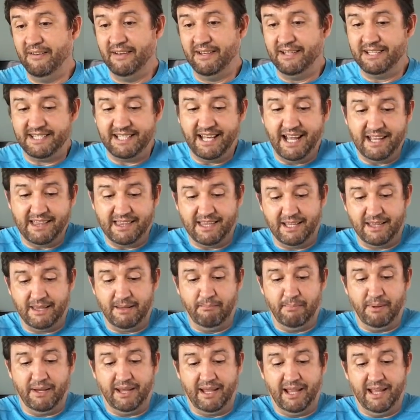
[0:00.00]
sat at the
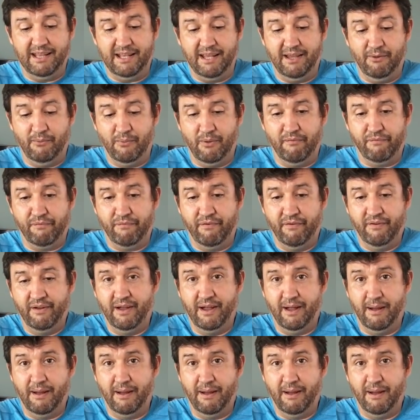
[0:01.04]
beginning with